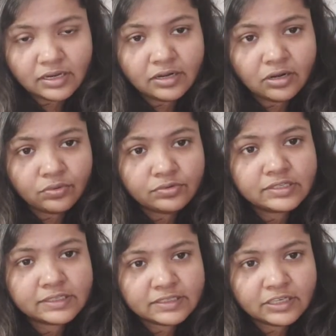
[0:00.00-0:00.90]
around
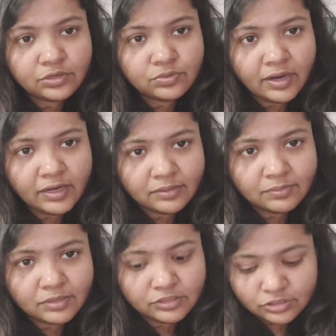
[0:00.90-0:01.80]
60 to 90
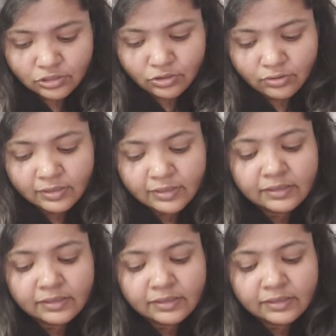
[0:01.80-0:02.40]
minutes long.